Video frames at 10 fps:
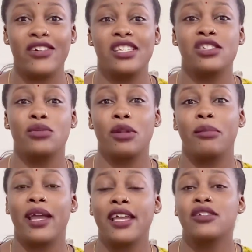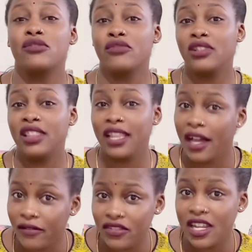I just wanted my hair to feel
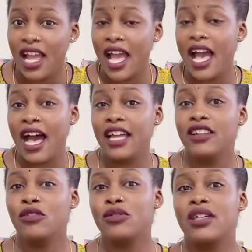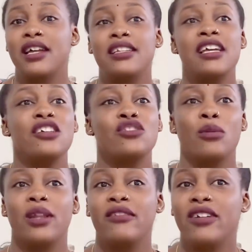loved and all that. So
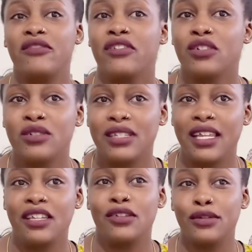whenever I felt like